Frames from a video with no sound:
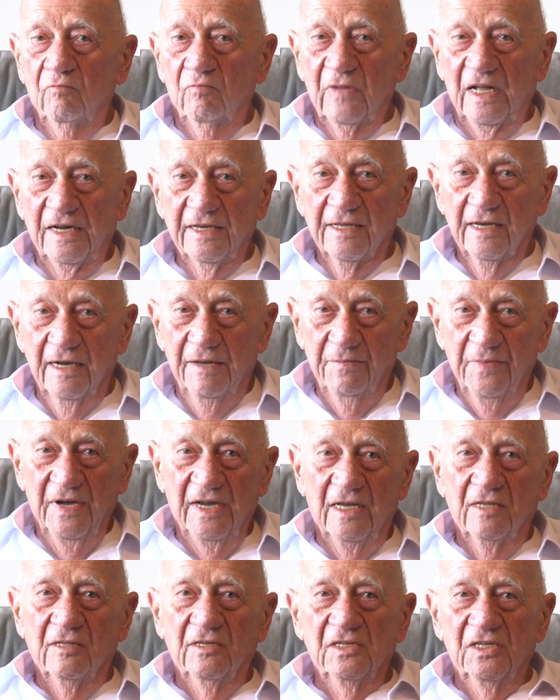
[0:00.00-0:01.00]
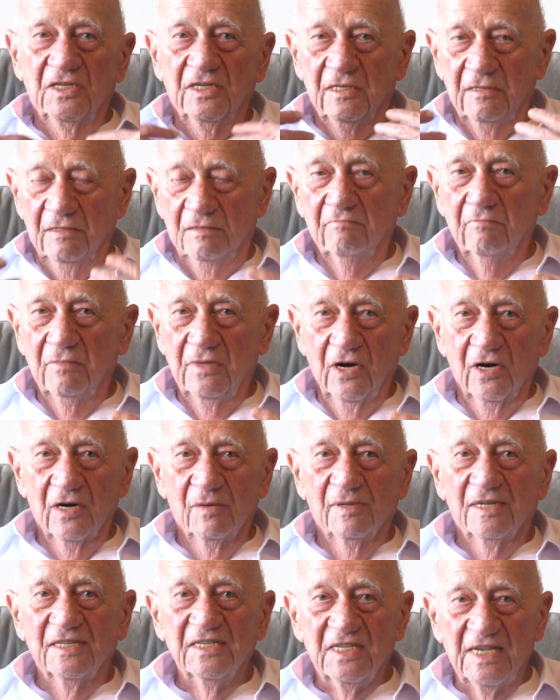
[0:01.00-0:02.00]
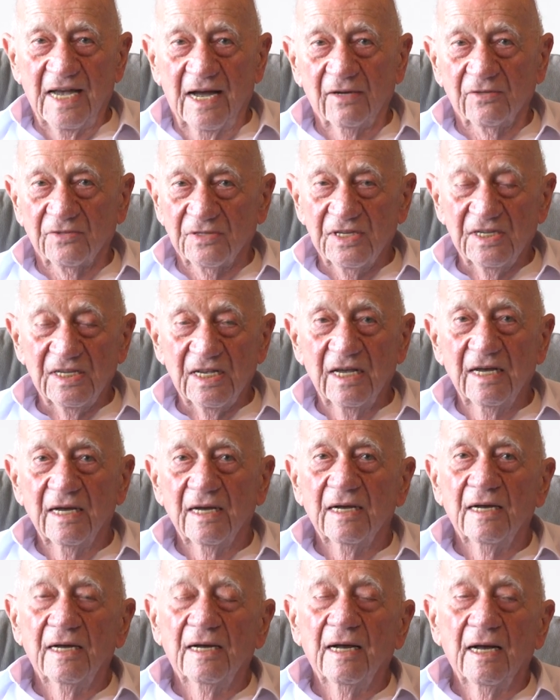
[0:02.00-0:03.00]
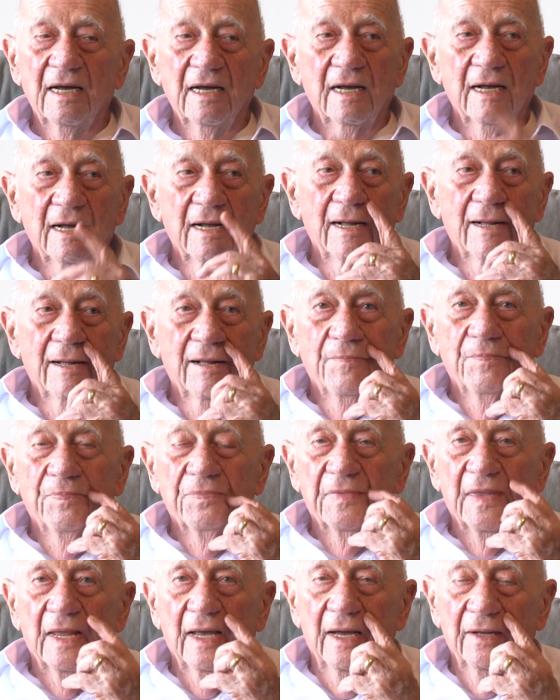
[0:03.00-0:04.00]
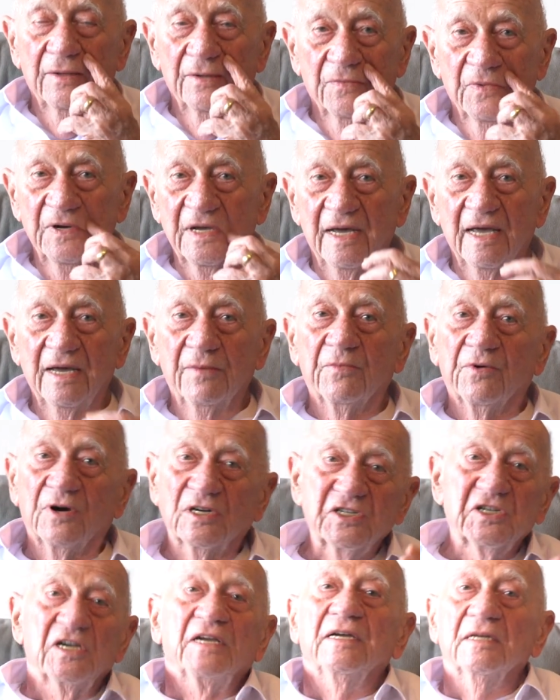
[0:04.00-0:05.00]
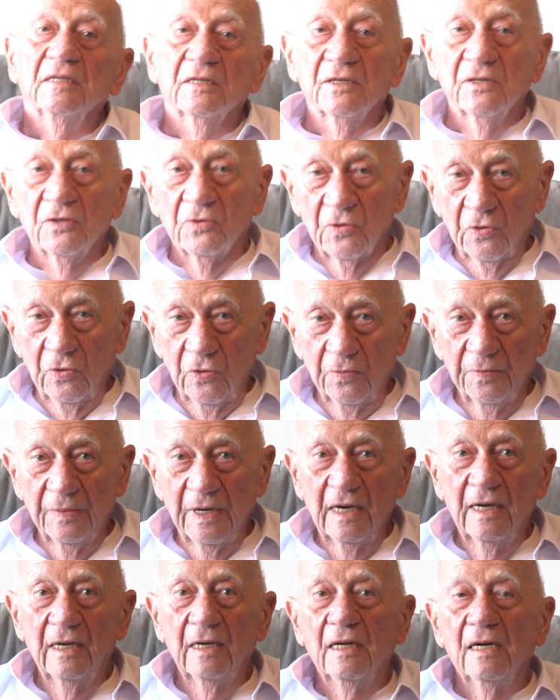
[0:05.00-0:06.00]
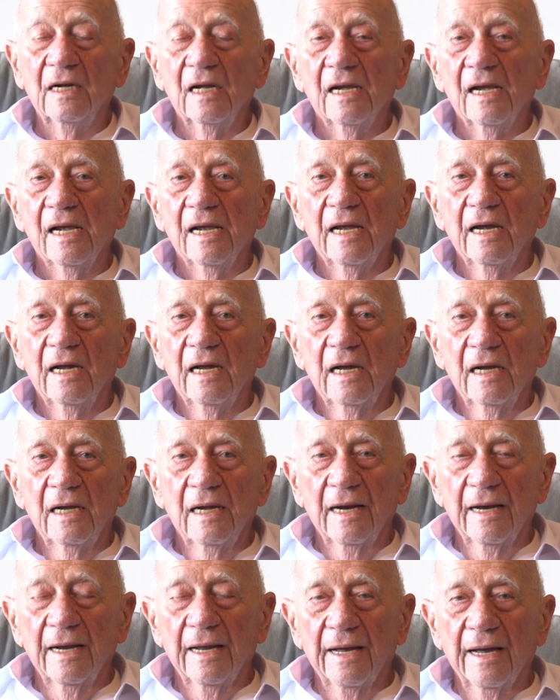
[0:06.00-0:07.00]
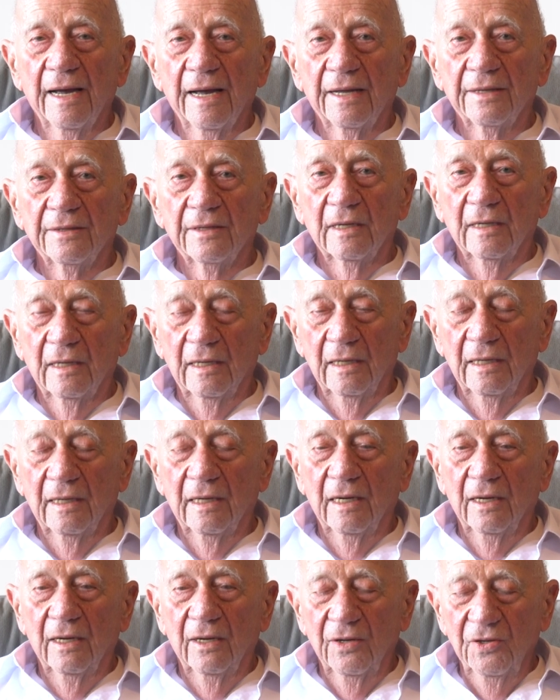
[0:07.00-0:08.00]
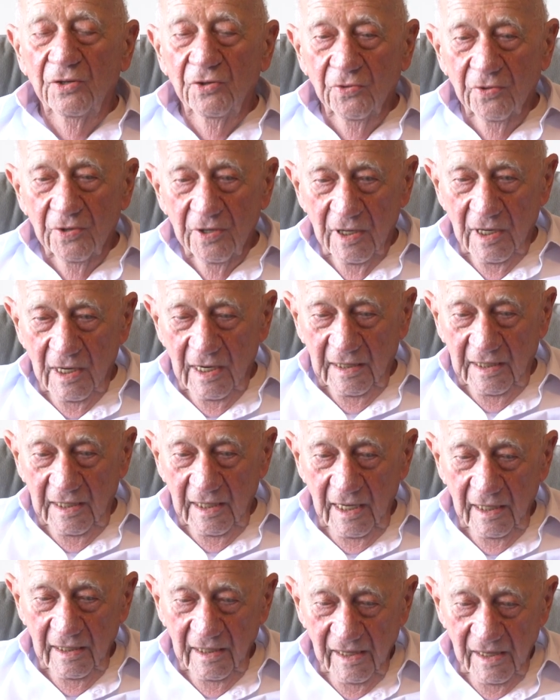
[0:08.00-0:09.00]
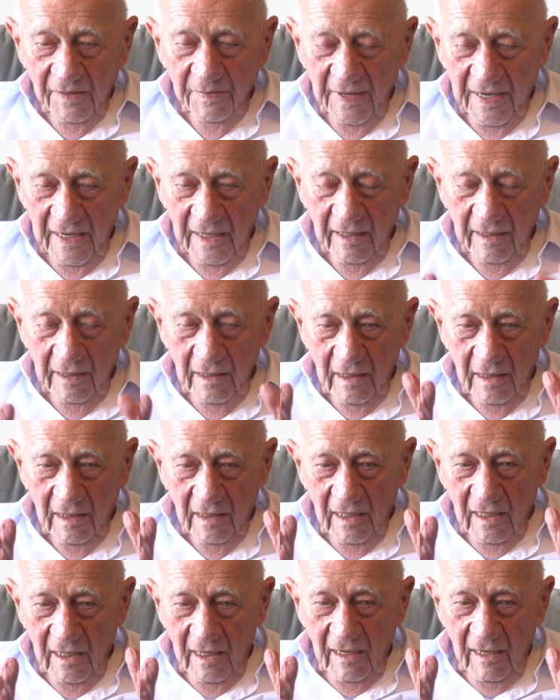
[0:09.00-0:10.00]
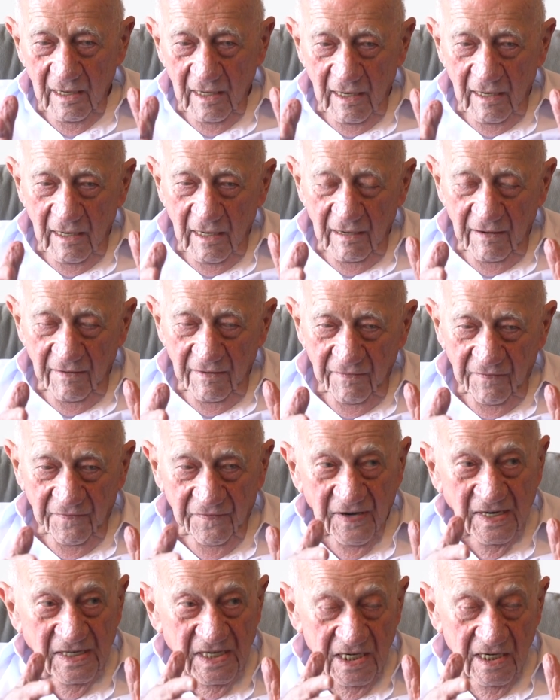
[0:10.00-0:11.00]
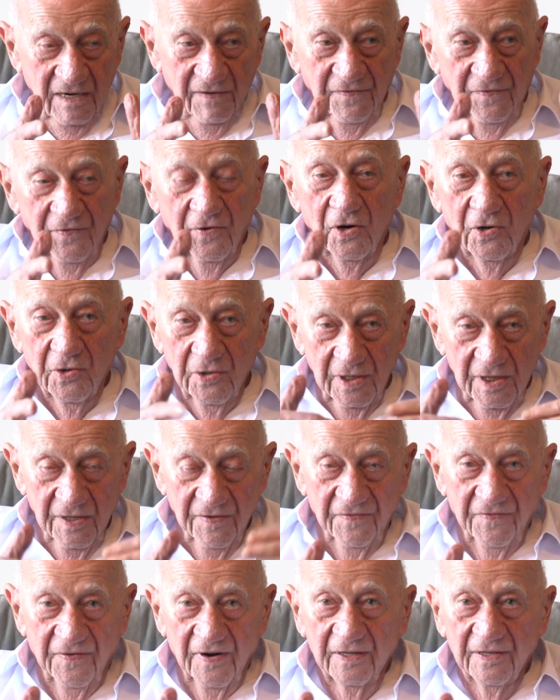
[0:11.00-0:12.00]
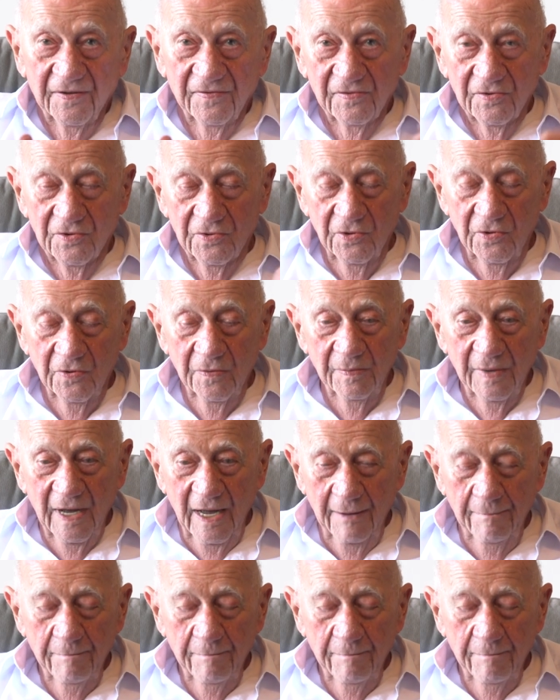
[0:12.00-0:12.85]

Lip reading: like that, making these terrible sounds. And we came rushing into the room. And you were at the end of the bed, facing forward in front of the room.